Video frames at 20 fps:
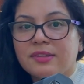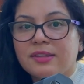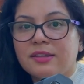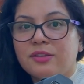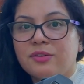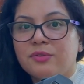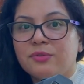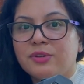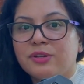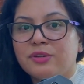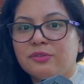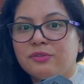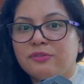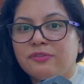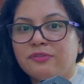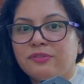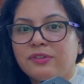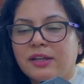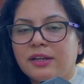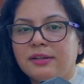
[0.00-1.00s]
You're going to
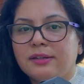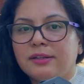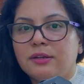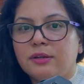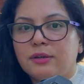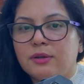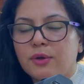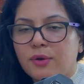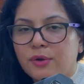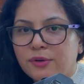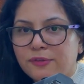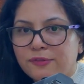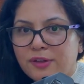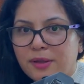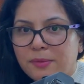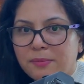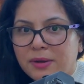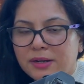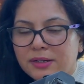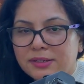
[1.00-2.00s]
find a lot of
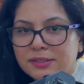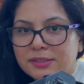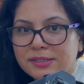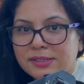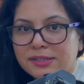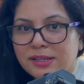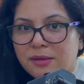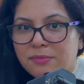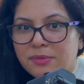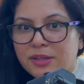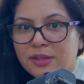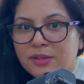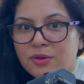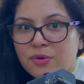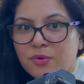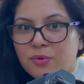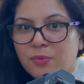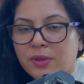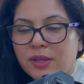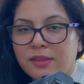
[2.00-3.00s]
abundance coming
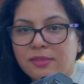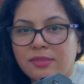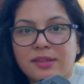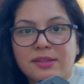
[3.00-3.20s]
your way.